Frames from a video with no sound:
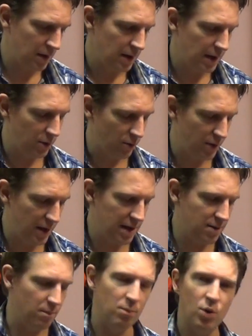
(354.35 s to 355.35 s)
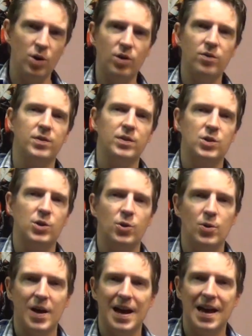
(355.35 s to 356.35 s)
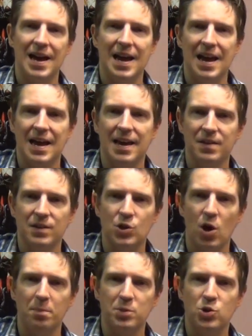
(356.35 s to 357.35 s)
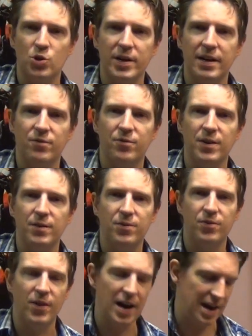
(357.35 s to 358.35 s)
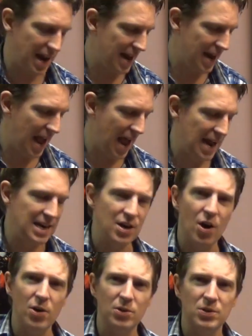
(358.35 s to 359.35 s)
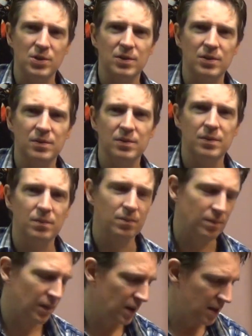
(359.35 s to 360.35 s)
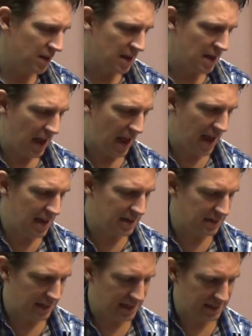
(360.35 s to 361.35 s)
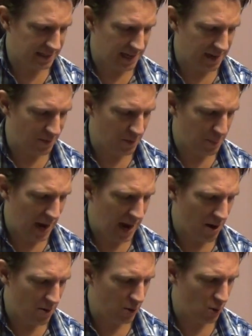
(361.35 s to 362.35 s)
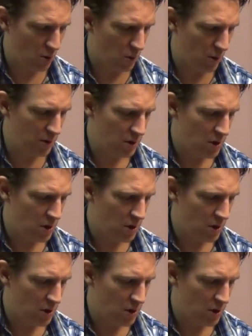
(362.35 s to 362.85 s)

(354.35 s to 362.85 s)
He'll then move to the top string at 5th fret, an A note. And instead of a power chord,